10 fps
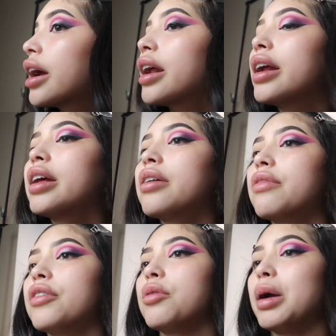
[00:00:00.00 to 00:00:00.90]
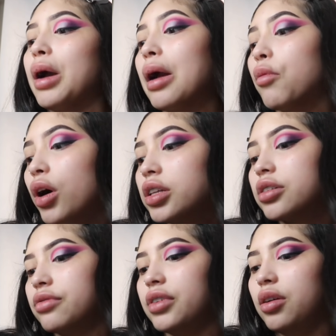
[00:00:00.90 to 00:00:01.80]
And I need to film. Like, I want
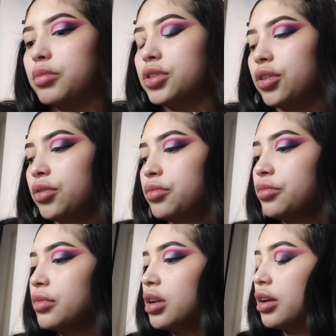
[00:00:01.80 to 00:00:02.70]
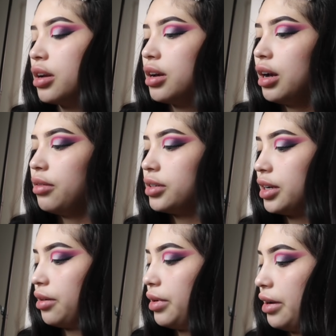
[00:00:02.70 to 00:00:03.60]
to film, so I was
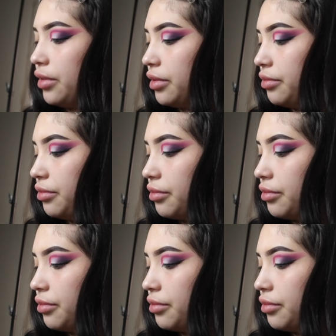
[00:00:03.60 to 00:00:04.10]
like, whatever.